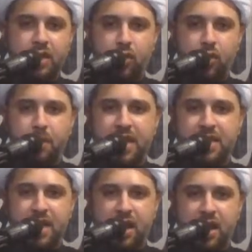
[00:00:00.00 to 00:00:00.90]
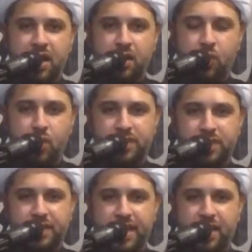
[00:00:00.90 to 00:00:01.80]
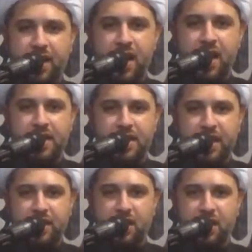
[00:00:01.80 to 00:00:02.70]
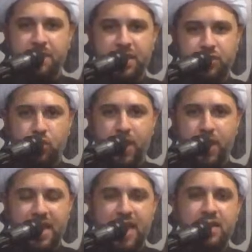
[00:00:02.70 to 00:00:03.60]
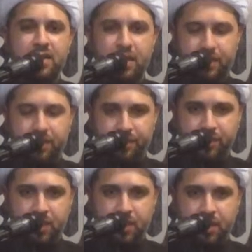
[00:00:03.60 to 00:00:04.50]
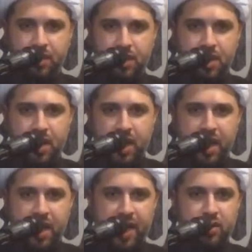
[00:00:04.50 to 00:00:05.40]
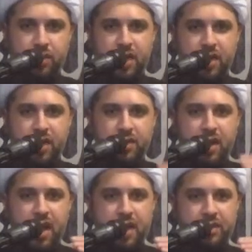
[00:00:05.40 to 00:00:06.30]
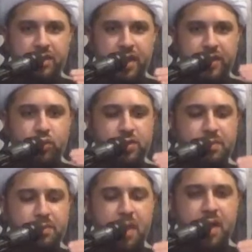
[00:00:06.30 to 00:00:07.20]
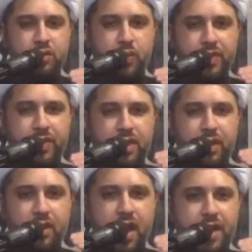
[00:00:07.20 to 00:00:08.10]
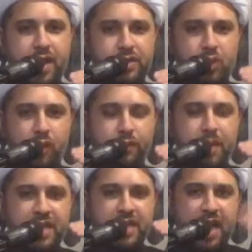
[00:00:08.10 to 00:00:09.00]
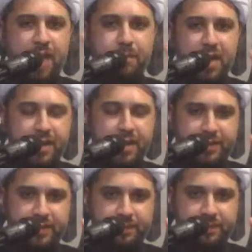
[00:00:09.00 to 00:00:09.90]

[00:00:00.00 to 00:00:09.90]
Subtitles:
Umayyah was declining and coming to an end. And on the other hand, it was marked with the rise of Bani Abbas.